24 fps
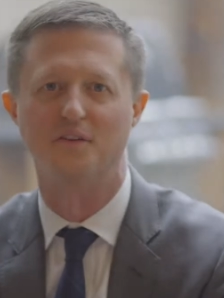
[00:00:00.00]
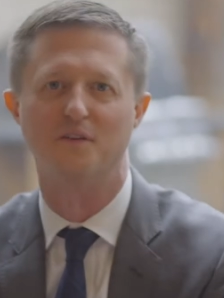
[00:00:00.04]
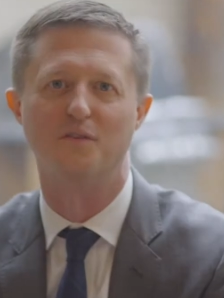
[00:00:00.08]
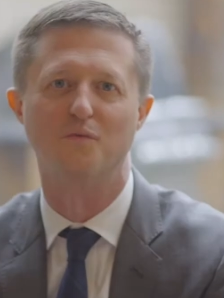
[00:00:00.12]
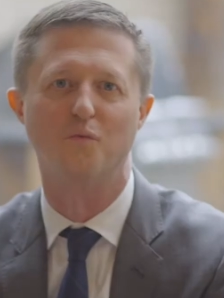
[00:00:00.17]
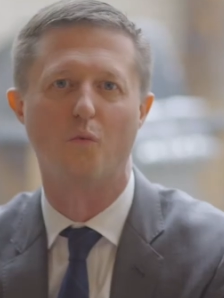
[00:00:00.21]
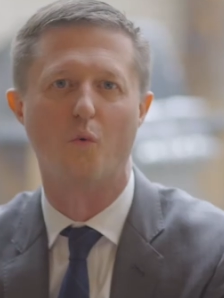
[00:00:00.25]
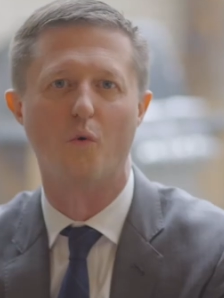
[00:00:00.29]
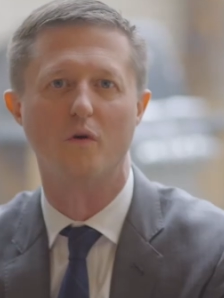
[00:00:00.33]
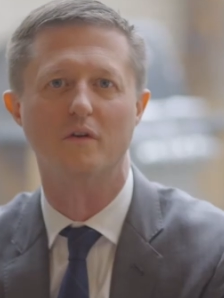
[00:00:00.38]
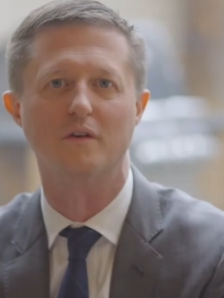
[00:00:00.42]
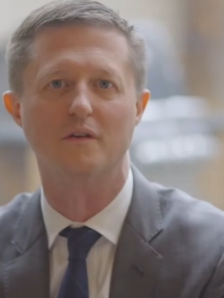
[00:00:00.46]
this is
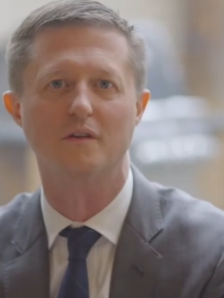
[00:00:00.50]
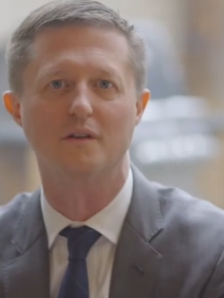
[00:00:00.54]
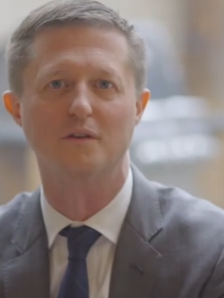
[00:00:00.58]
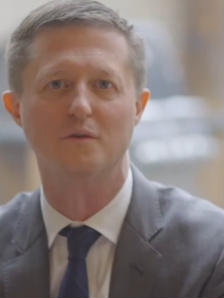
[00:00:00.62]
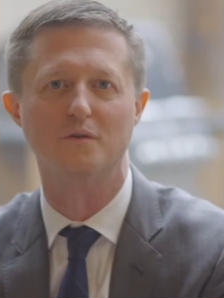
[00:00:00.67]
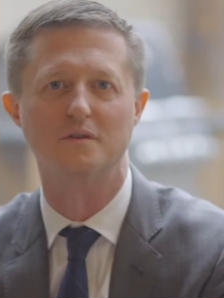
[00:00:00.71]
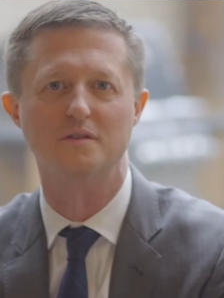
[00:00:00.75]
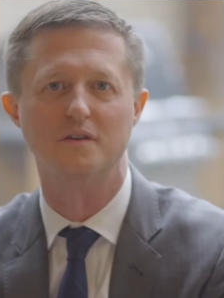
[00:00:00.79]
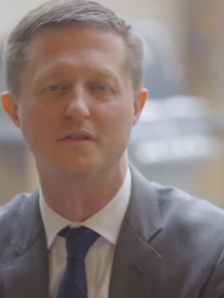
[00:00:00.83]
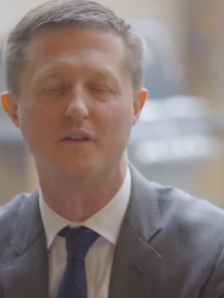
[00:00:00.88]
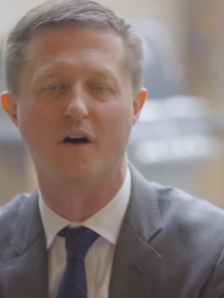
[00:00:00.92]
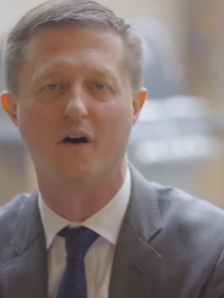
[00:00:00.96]
Warner
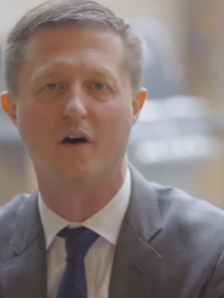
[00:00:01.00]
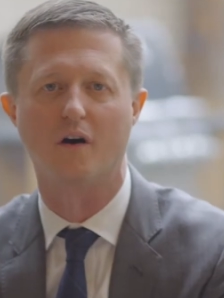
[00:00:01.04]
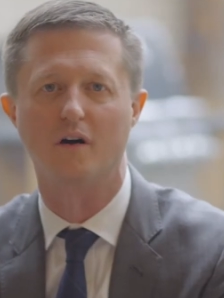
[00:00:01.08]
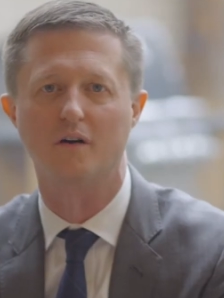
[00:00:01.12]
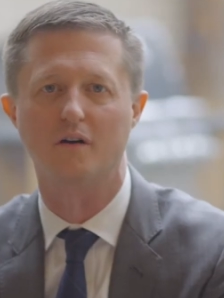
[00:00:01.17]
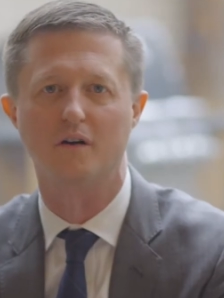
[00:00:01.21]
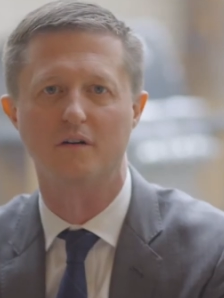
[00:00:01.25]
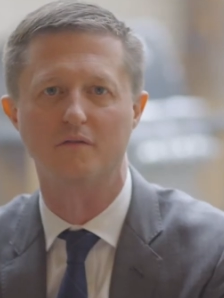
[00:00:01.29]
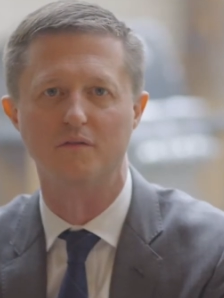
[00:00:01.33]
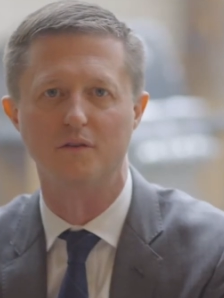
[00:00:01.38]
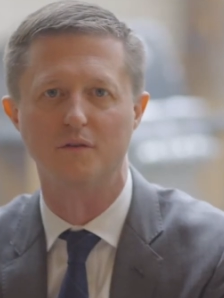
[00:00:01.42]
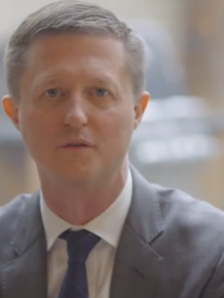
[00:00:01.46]
Lewis of the
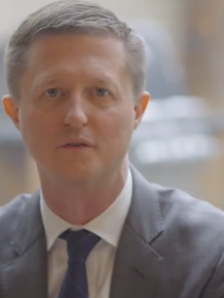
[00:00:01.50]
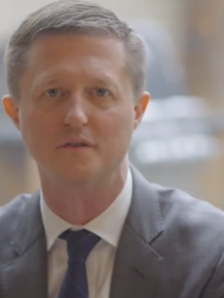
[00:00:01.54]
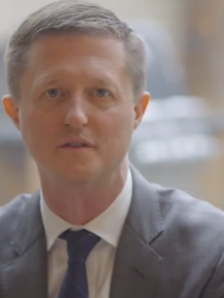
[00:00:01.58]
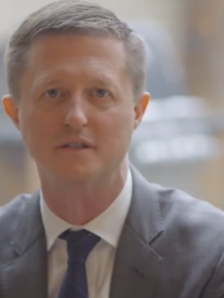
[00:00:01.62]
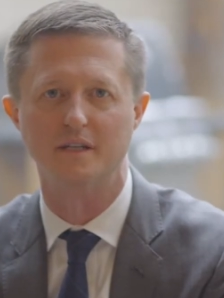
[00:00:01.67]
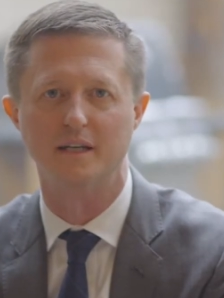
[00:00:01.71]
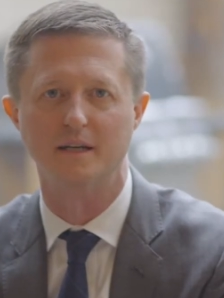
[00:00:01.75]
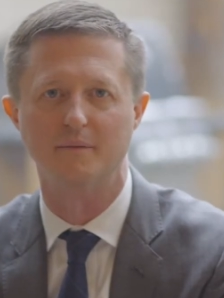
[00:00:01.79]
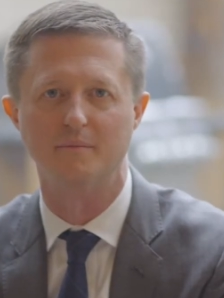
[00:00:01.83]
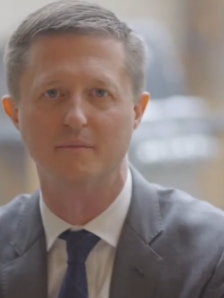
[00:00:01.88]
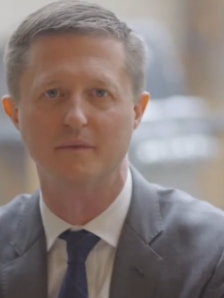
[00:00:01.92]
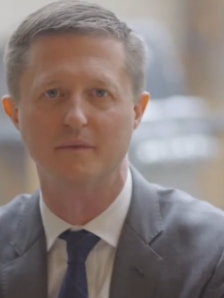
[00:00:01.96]
Harkov Lewis
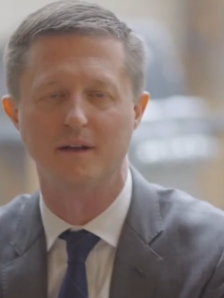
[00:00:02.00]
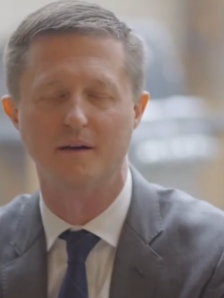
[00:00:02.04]
Team.